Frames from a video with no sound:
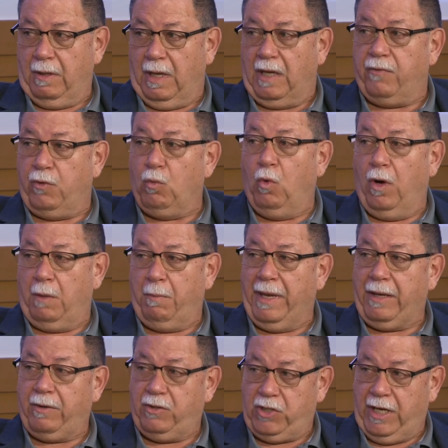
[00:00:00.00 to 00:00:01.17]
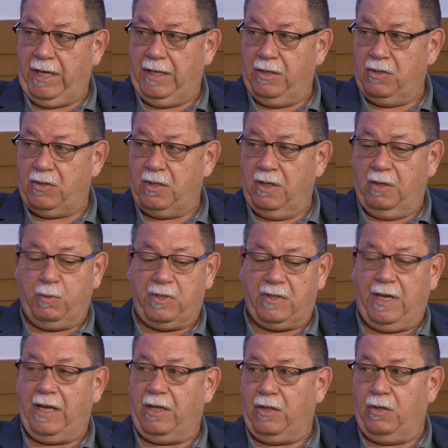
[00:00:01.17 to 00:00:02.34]
And if you want to make change, we
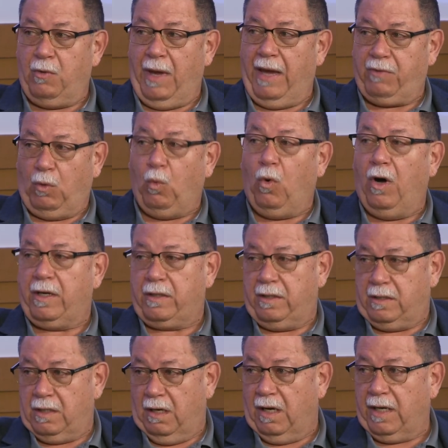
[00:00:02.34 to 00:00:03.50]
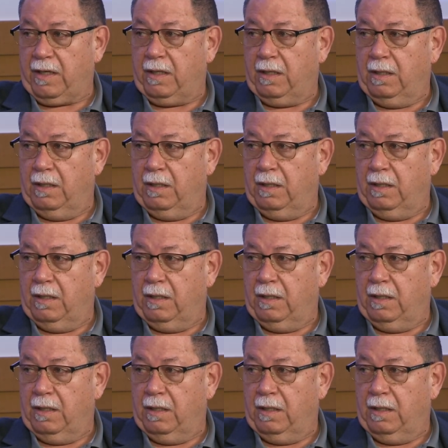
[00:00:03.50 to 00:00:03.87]
say you have to walk the talk.